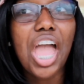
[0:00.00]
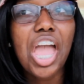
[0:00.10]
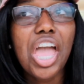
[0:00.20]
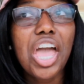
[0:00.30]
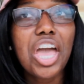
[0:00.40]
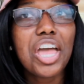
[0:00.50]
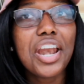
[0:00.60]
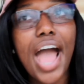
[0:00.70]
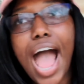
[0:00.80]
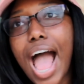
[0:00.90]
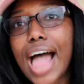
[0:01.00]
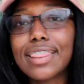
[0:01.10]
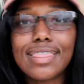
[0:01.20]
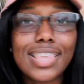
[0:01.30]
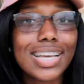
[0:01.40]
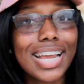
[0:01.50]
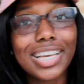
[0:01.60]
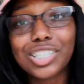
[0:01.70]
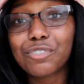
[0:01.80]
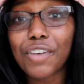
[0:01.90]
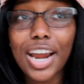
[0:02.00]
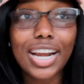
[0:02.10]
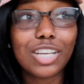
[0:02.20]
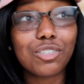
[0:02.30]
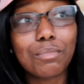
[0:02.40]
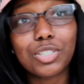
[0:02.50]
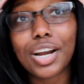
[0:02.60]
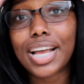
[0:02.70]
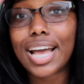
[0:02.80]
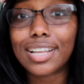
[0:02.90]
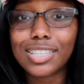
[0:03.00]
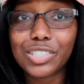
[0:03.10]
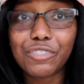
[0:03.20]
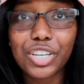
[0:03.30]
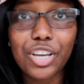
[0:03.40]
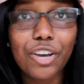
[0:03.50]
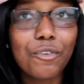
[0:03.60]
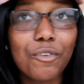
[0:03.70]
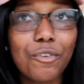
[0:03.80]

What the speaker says: And today is Friday, so I'm gonna try to edit this video.